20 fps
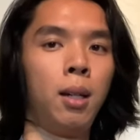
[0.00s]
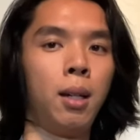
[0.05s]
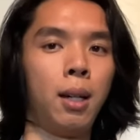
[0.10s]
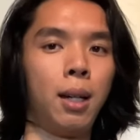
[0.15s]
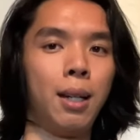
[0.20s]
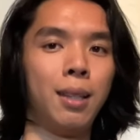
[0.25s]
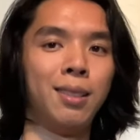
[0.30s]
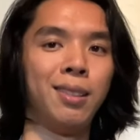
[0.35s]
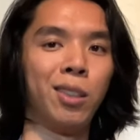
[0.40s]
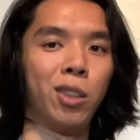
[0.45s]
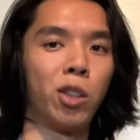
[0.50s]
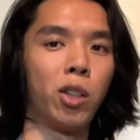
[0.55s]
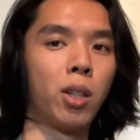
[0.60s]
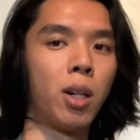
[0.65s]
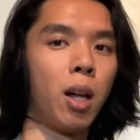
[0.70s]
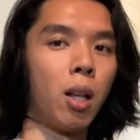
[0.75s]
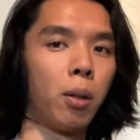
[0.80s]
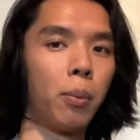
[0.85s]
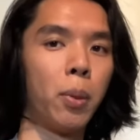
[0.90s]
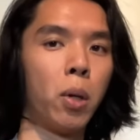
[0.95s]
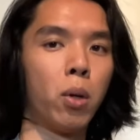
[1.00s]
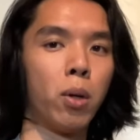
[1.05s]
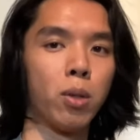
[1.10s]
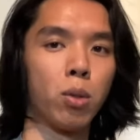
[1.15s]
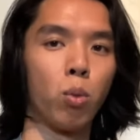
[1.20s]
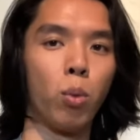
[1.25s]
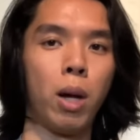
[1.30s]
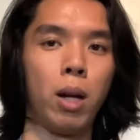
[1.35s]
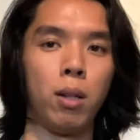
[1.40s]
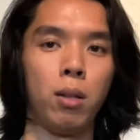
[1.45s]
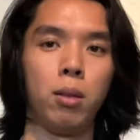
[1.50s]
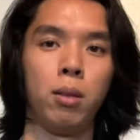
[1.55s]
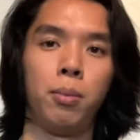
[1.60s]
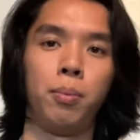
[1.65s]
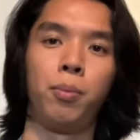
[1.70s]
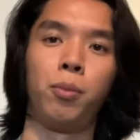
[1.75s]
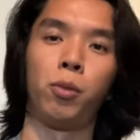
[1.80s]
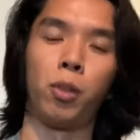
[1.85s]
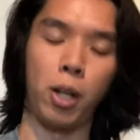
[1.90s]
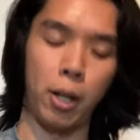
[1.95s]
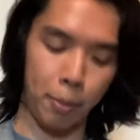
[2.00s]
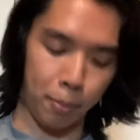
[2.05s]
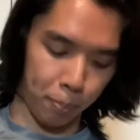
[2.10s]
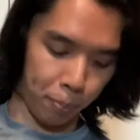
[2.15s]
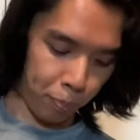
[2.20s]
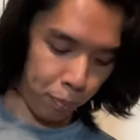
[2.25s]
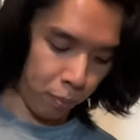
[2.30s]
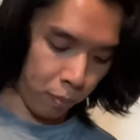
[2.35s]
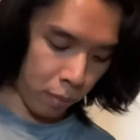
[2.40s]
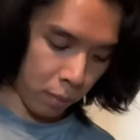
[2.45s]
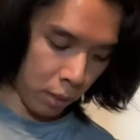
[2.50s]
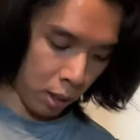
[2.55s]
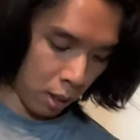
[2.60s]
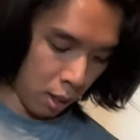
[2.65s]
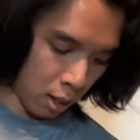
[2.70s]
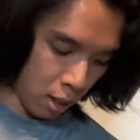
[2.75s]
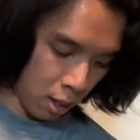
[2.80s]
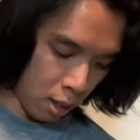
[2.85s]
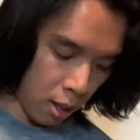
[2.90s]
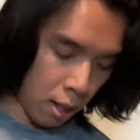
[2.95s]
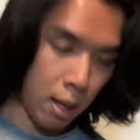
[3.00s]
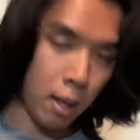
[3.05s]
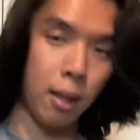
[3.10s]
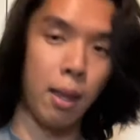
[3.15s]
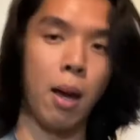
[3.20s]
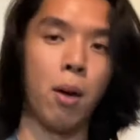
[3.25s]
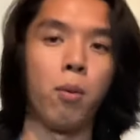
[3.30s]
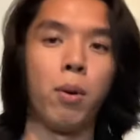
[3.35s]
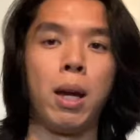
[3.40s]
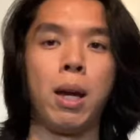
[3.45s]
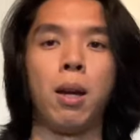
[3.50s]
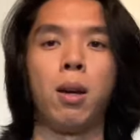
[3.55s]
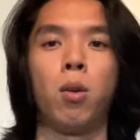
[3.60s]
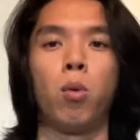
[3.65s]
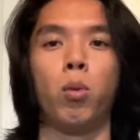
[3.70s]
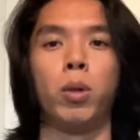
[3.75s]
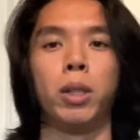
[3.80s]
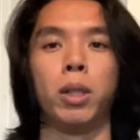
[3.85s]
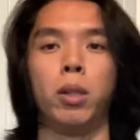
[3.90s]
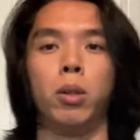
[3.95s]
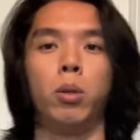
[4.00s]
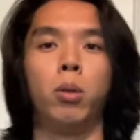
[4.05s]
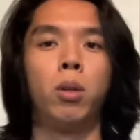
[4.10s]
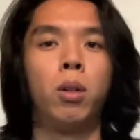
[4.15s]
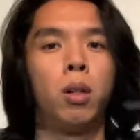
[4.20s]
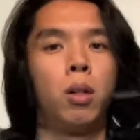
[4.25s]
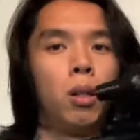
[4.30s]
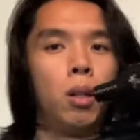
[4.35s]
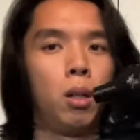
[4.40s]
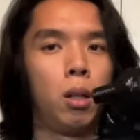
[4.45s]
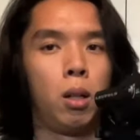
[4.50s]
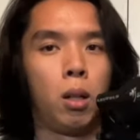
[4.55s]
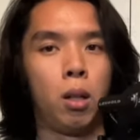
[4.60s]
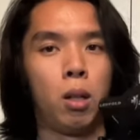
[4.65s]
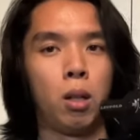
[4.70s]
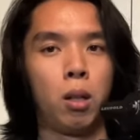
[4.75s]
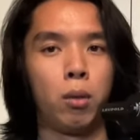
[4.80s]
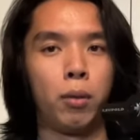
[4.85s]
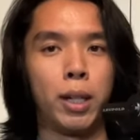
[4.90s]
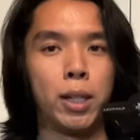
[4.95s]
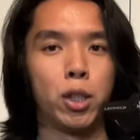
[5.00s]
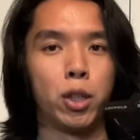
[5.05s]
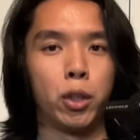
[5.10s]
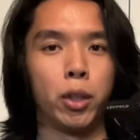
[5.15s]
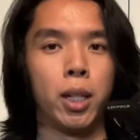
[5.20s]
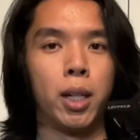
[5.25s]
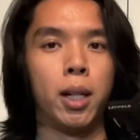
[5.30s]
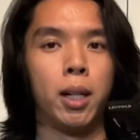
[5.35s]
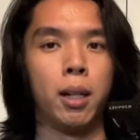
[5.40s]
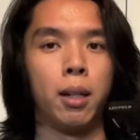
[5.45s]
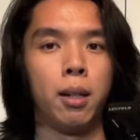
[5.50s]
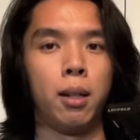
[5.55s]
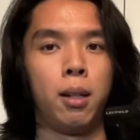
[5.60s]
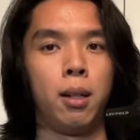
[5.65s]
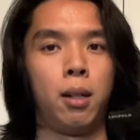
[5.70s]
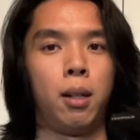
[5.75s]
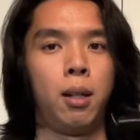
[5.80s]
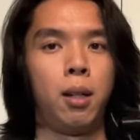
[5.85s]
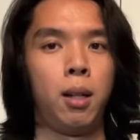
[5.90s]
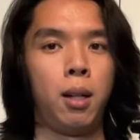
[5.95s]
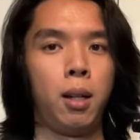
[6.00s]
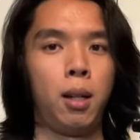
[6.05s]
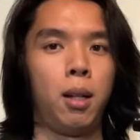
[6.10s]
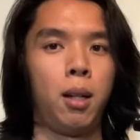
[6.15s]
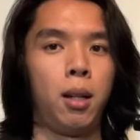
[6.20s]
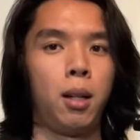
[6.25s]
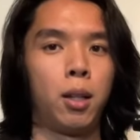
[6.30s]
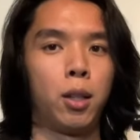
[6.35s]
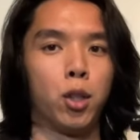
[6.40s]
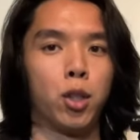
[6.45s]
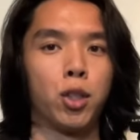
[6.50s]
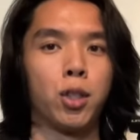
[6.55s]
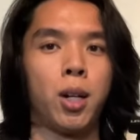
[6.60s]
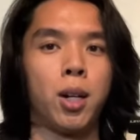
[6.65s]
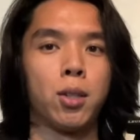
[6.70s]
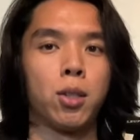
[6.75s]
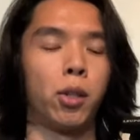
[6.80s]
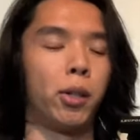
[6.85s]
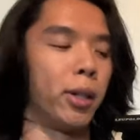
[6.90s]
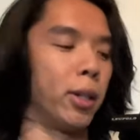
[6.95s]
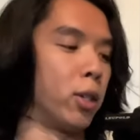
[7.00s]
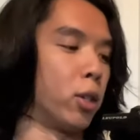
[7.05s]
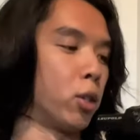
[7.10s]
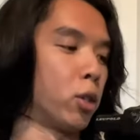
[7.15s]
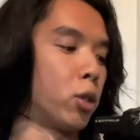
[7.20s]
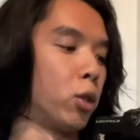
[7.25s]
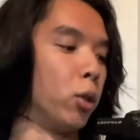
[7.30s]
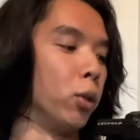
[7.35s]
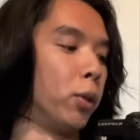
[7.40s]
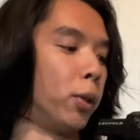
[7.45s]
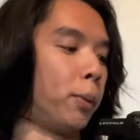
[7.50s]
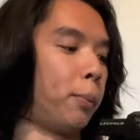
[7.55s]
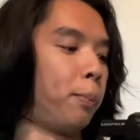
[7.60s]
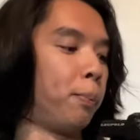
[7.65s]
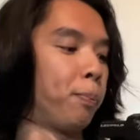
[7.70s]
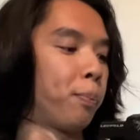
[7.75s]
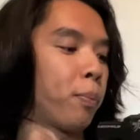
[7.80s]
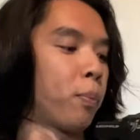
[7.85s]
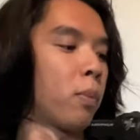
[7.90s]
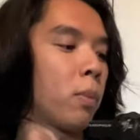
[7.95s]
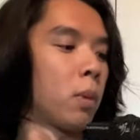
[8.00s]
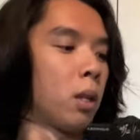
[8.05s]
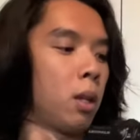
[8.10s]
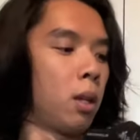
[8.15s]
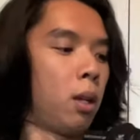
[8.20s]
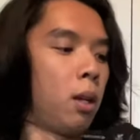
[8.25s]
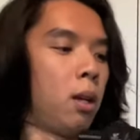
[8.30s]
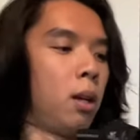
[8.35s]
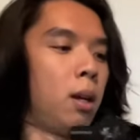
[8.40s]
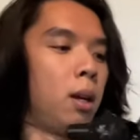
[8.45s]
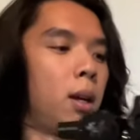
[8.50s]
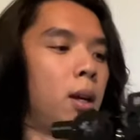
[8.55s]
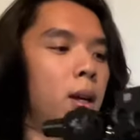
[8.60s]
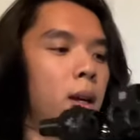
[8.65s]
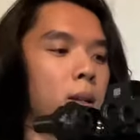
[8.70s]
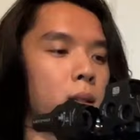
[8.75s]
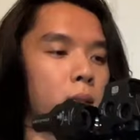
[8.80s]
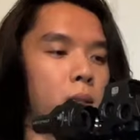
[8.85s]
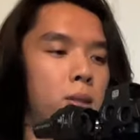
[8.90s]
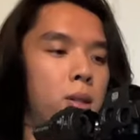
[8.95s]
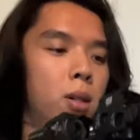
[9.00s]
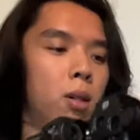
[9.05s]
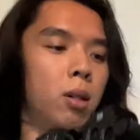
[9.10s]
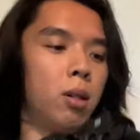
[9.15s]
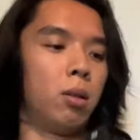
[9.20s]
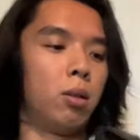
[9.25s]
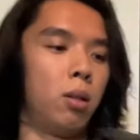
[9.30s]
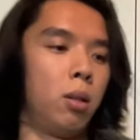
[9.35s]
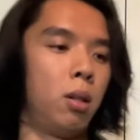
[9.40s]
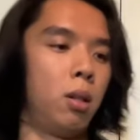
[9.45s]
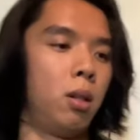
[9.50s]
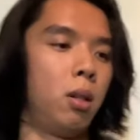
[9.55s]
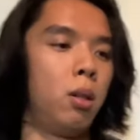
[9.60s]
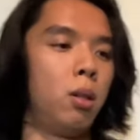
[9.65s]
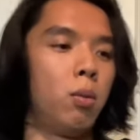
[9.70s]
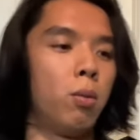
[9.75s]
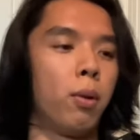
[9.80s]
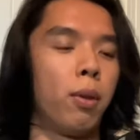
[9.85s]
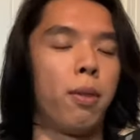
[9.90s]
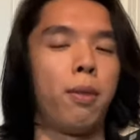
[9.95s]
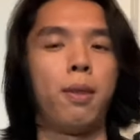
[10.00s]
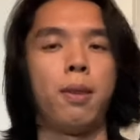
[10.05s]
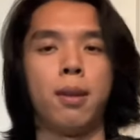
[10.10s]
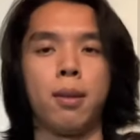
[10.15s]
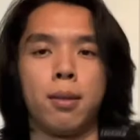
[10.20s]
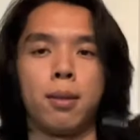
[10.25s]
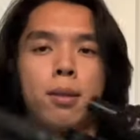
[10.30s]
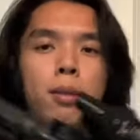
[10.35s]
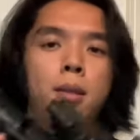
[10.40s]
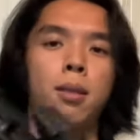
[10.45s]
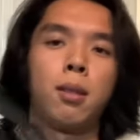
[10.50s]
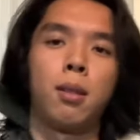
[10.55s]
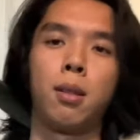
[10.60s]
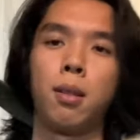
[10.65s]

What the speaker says: is near your collarbone as well, right? That way, when you raise your gun, your stock's already on your shoulder. And so, with this